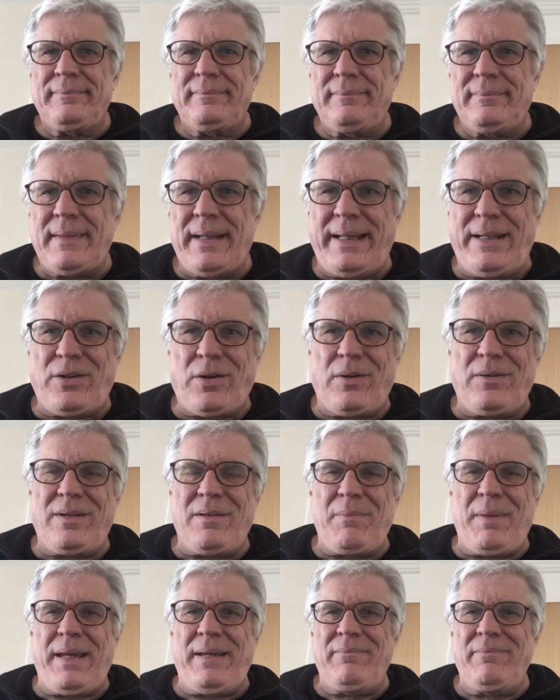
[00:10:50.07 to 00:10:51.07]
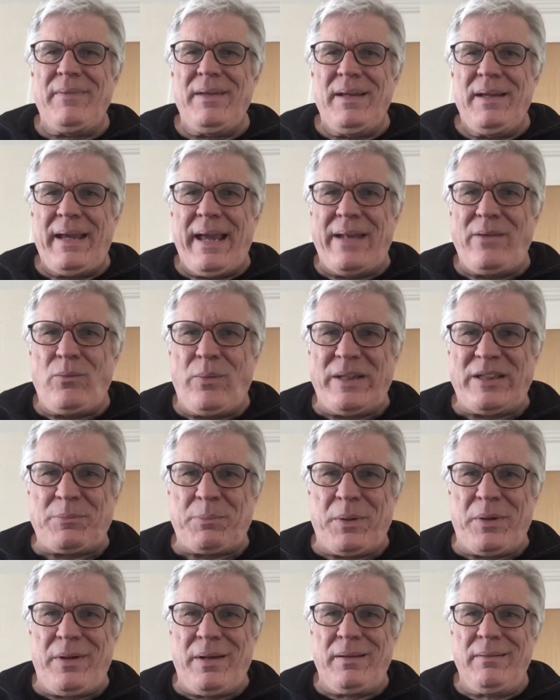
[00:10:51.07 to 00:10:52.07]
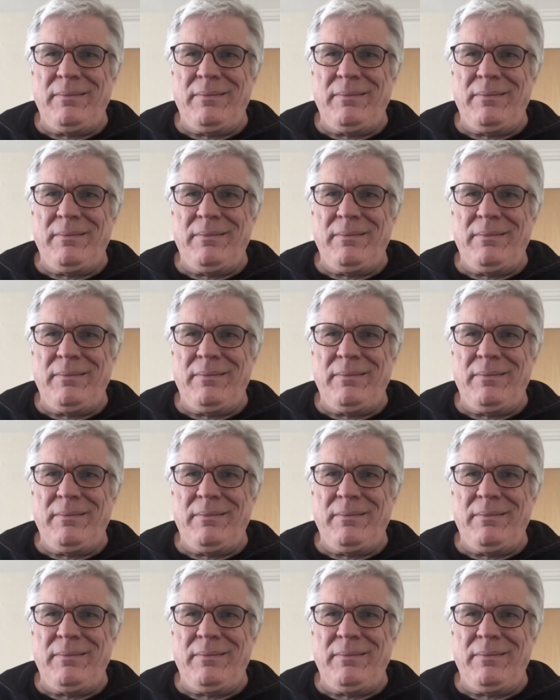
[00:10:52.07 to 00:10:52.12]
Then he turned to me and whispered,